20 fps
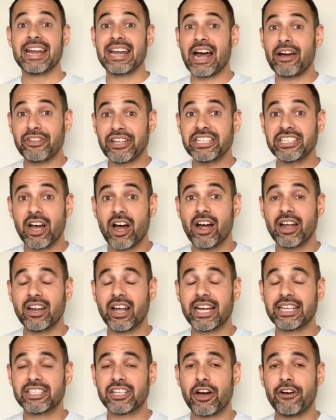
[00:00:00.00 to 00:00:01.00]
Now, this
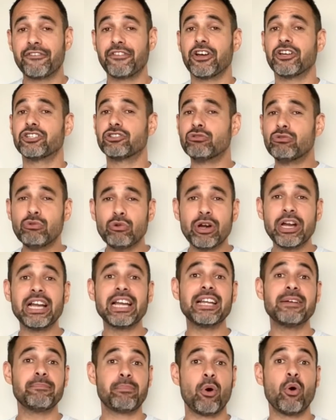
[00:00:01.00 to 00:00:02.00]
highlights our first
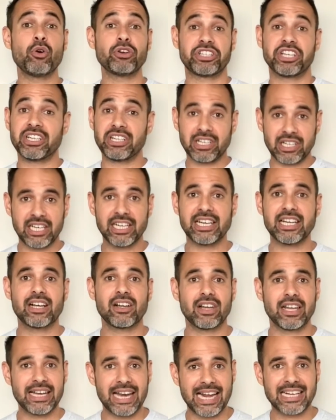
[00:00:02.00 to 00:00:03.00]
really important
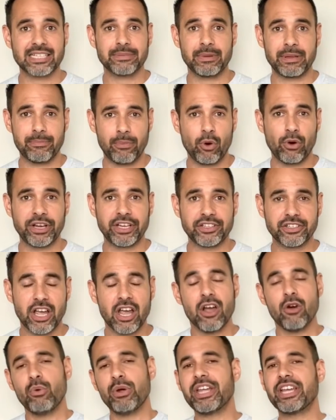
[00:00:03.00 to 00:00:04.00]
clinical anatomy point.
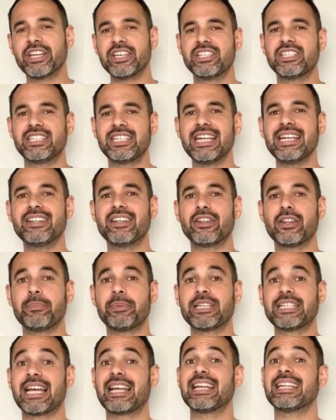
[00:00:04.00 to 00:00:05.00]
We can see that the
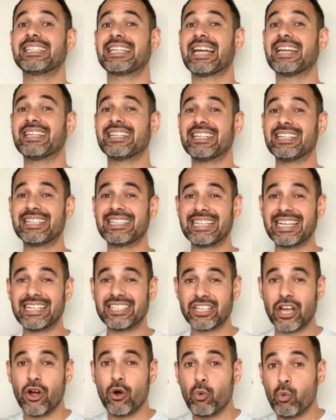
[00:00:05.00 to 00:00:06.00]
patella tendon
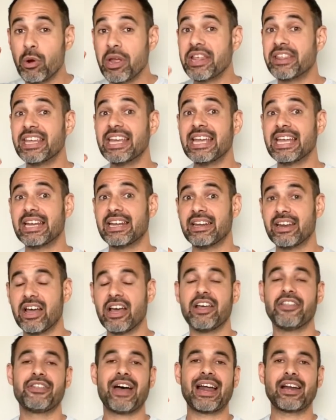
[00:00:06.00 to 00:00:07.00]
sits within
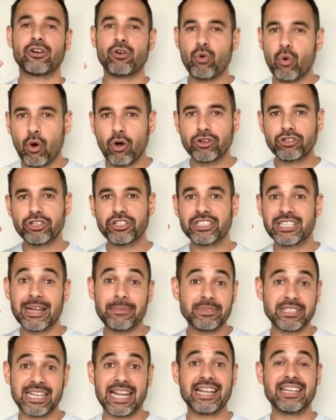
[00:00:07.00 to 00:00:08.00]
that
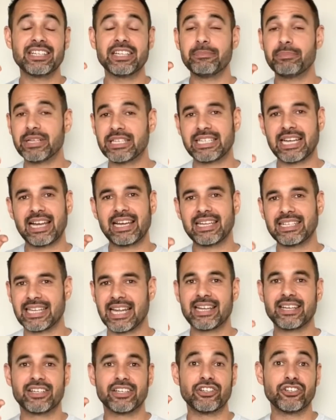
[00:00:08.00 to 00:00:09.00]
quadriceps tendon patella
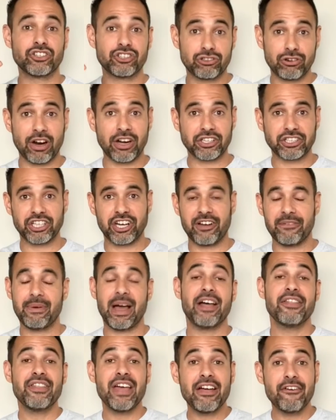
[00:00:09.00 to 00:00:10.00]
tendon structure,
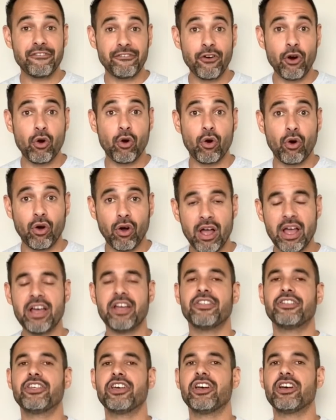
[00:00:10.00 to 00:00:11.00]
and therefore,
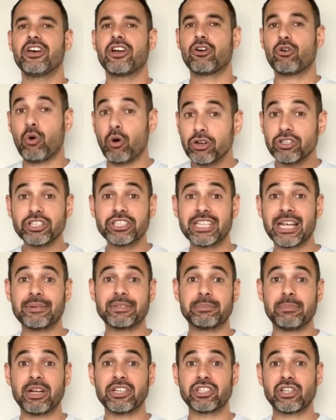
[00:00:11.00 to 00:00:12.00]
the
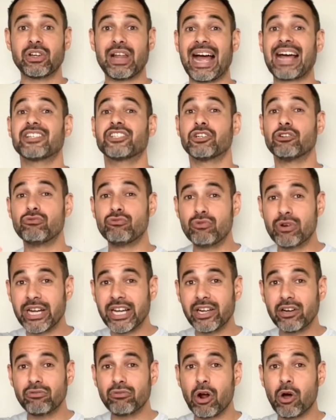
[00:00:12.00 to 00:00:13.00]
quadriceps muscle has a
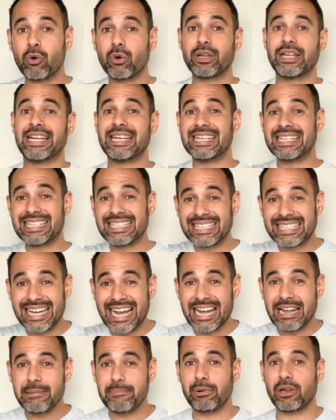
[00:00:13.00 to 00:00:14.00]
real role in
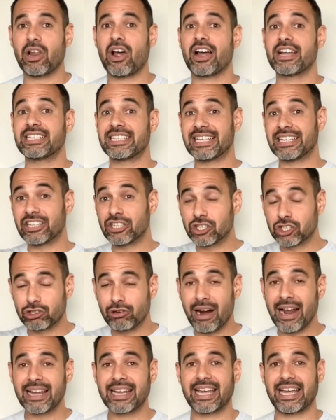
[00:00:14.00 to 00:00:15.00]
stabilizing the
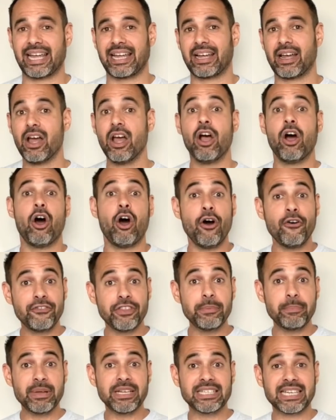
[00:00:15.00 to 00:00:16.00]
tracking
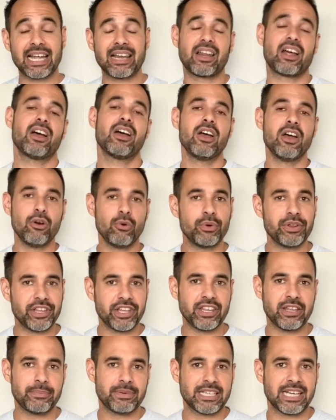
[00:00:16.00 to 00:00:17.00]
of the patella
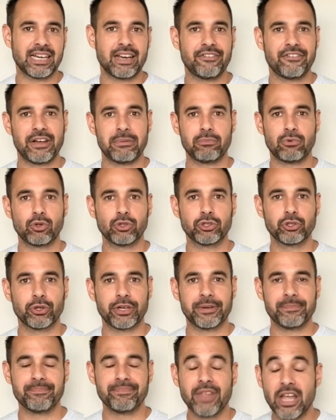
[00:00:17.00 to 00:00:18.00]
within the patellofemoral
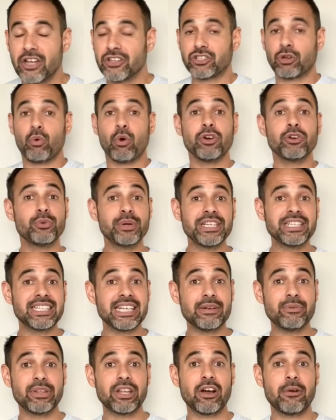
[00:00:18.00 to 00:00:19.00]
joint. So what do we
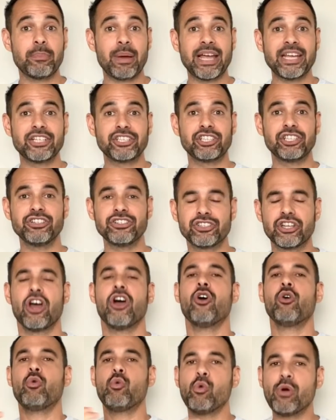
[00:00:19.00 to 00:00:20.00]
see with our patients?
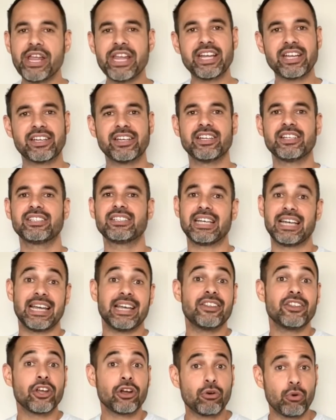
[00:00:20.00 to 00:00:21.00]
Weakness
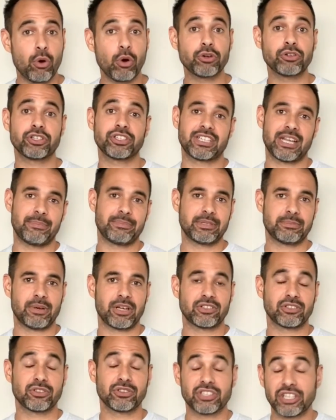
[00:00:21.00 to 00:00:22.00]
in the quadriceps
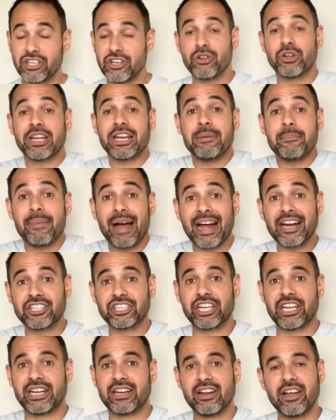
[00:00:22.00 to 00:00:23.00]
muscles, and you can
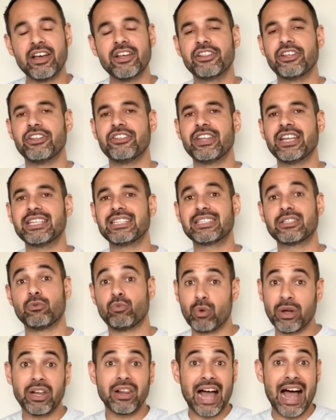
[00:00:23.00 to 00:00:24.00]
imagine that this
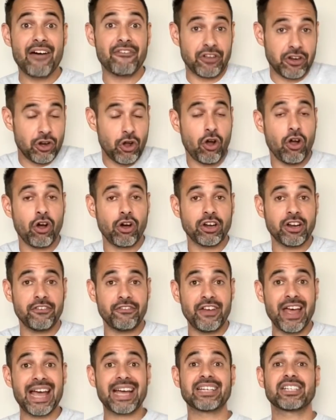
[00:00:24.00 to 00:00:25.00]
will have a knock-on
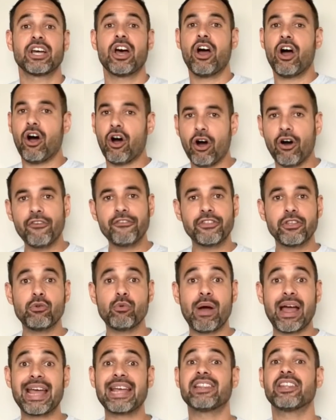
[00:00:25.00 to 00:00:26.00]
effect of
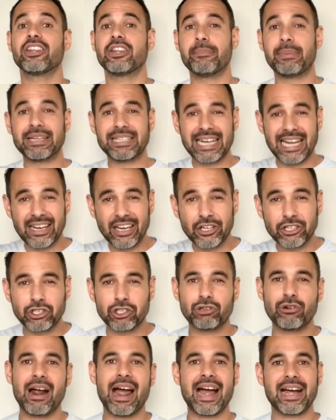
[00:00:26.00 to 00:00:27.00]
the way that the patella
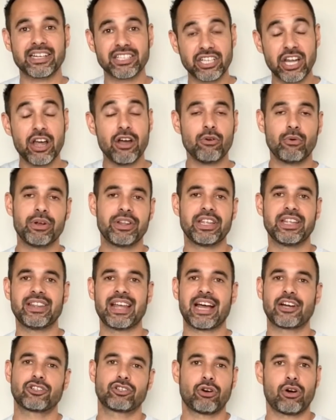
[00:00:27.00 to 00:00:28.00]
tracks
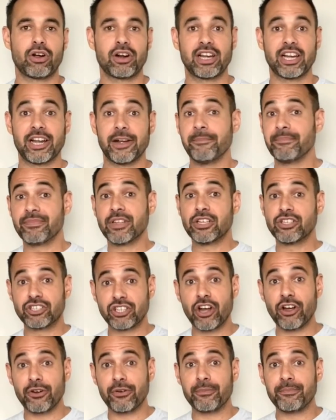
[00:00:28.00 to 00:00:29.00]
within that trochlea.
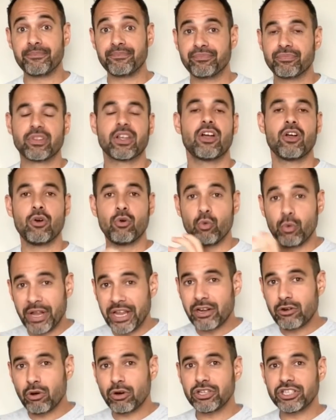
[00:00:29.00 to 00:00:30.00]
So
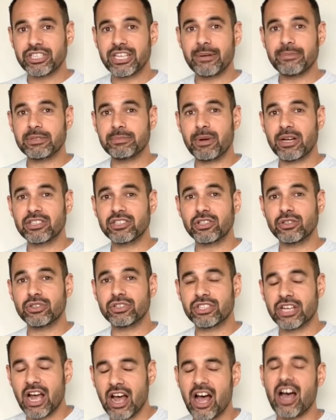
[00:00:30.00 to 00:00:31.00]
weak quadriceps
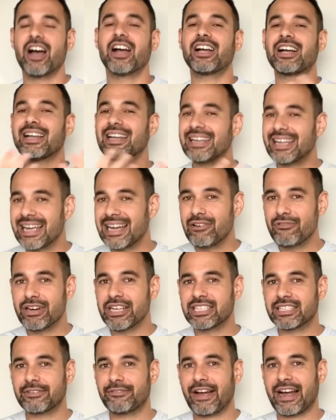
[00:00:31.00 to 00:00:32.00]
muscles, a clear
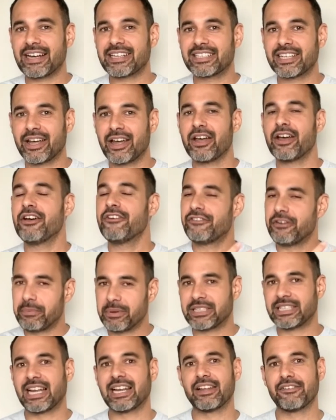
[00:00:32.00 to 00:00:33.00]
risk factor for
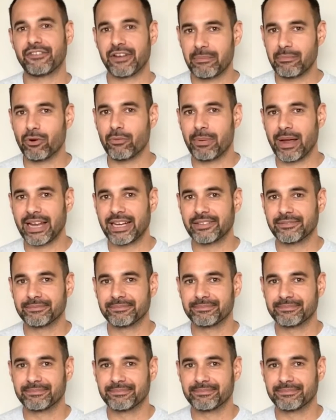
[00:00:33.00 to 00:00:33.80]
patellofemoral pain.